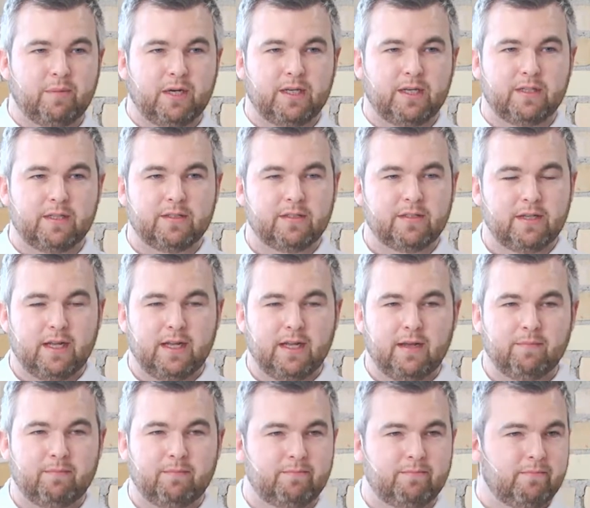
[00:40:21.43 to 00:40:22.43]
bias.
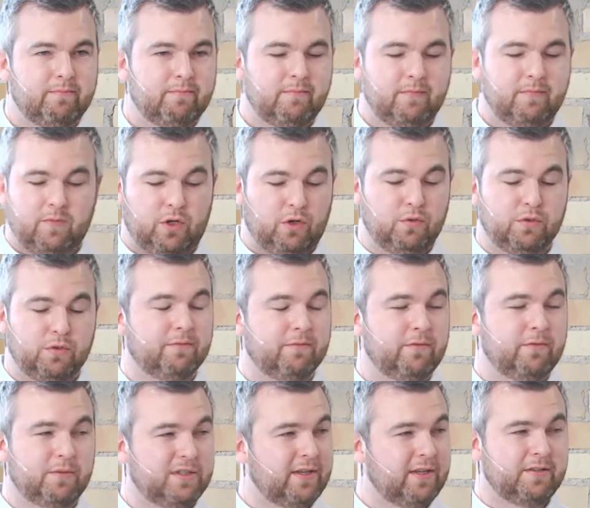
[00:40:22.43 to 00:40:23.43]
Huge
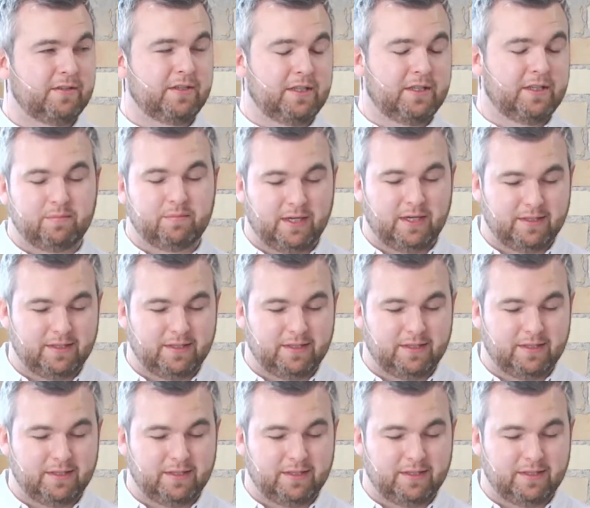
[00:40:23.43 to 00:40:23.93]
influence, obviously.